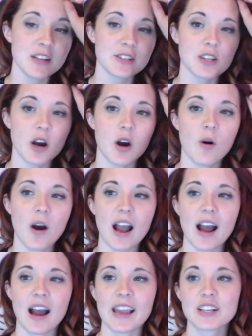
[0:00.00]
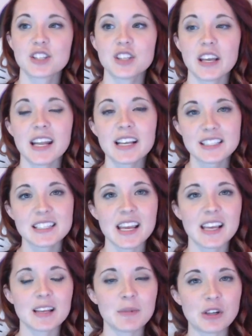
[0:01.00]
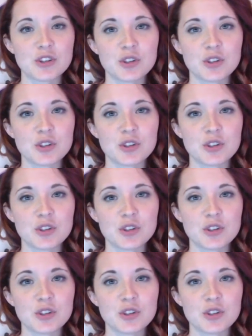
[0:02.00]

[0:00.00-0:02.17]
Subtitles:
So it has taken me